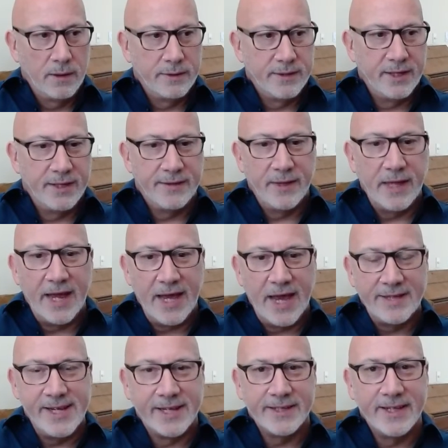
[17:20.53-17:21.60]
Did I
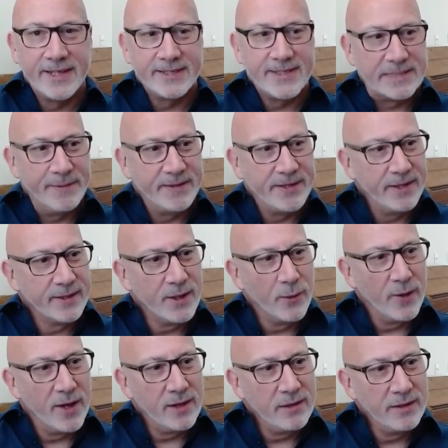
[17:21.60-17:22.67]
take it the assessment didn't go
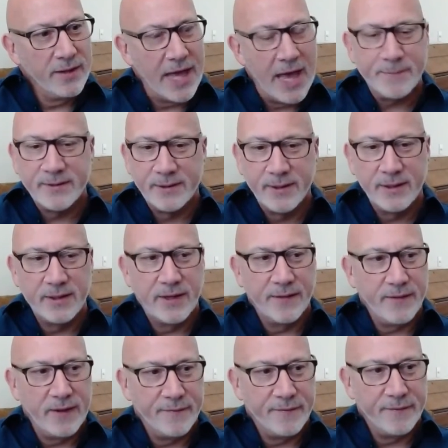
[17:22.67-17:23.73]
well?
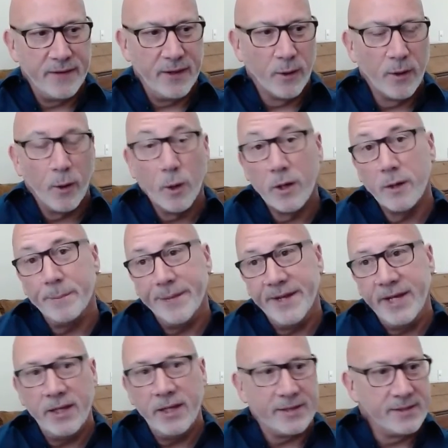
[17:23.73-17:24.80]
Absolutely. Or
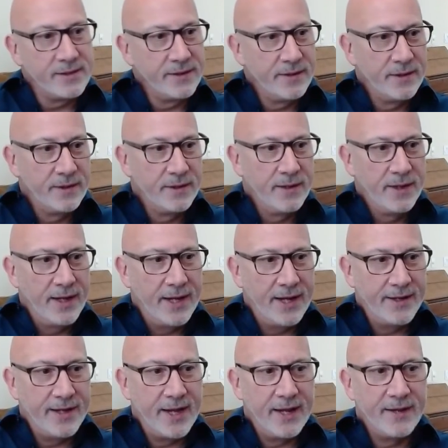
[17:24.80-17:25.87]
appeal it,
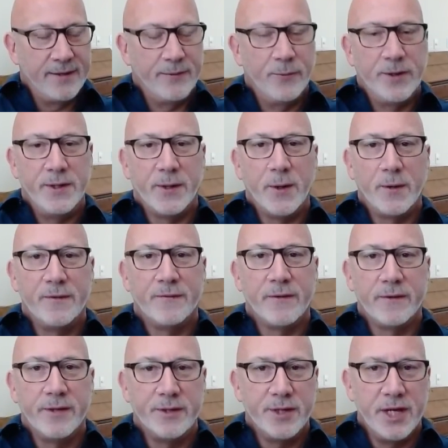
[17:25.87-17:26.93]
and when you go in
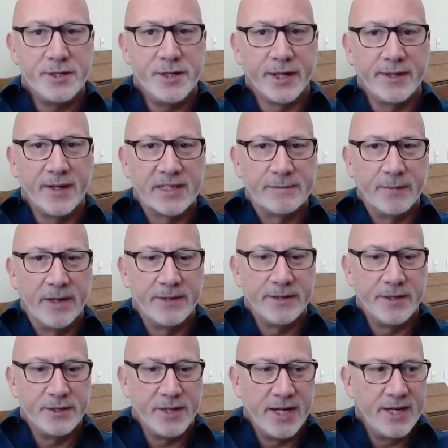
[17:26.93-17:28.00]
front of the judge, you can explain to
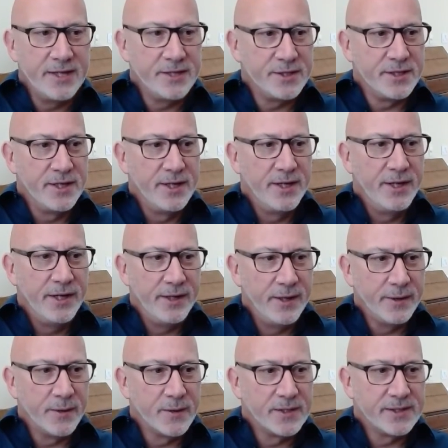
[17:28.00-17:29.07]
the judge,
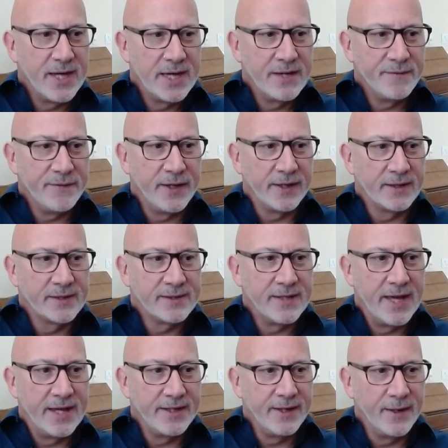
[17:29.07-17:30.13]
your side of things.
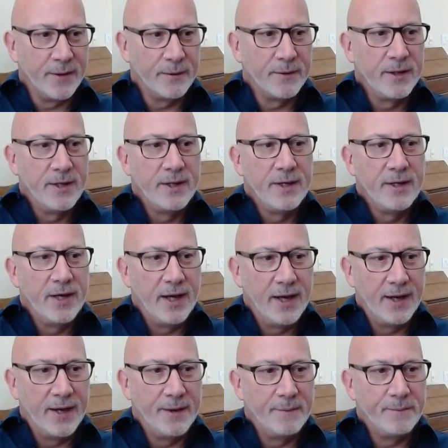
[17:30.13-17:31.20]
That
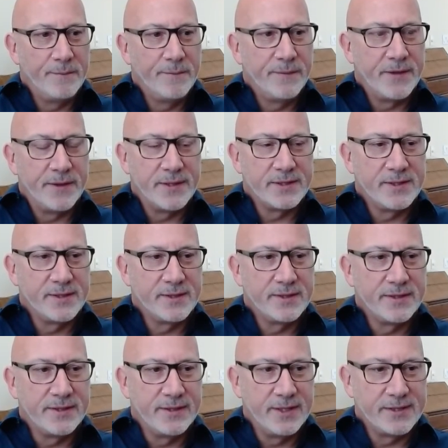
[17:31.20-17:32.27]
that this
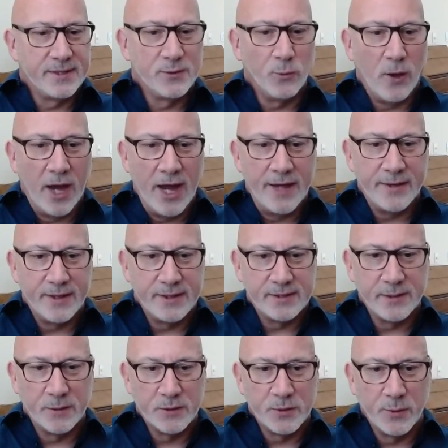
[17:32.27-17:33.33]
is why the
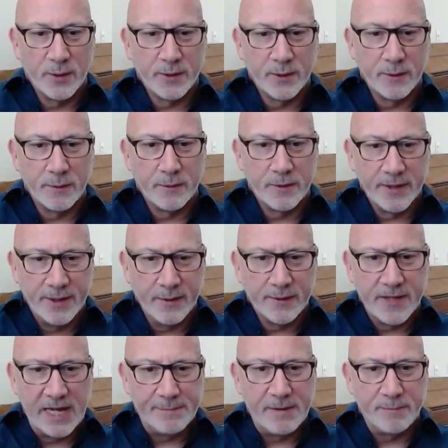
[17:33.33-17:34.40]
social worker
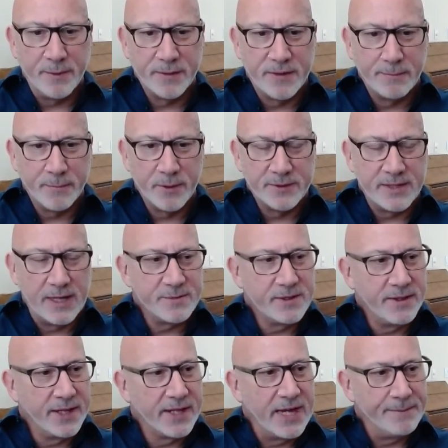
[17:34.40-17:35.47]
came up with the perception
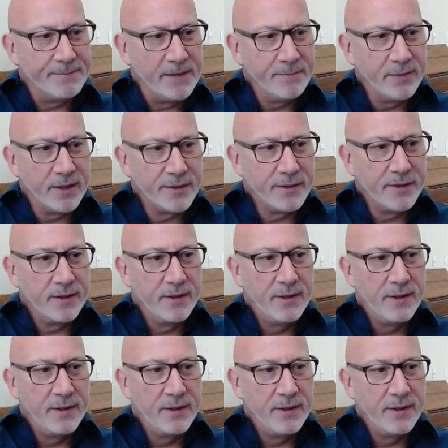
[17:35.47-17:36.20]
they came up with.